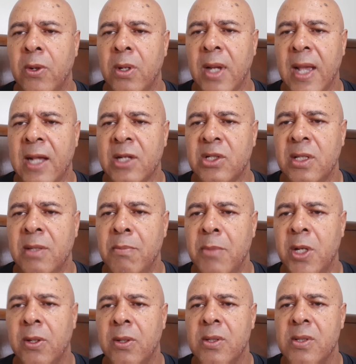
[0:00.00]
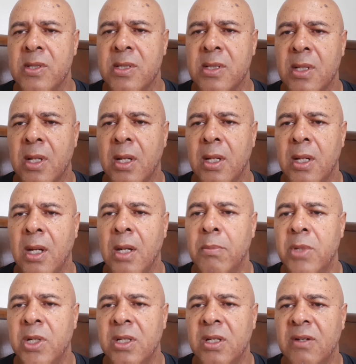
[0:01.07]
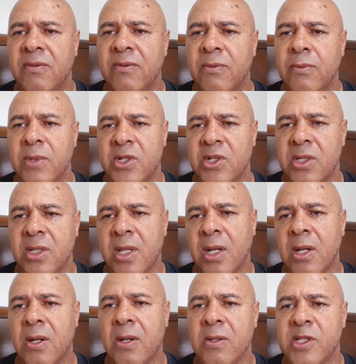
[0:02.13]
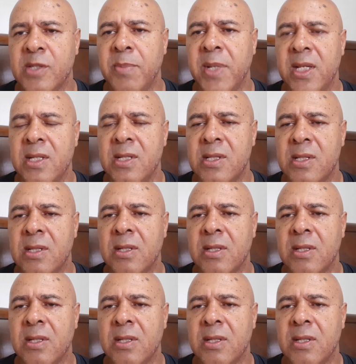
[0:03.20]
actually mirrors above, which they call space.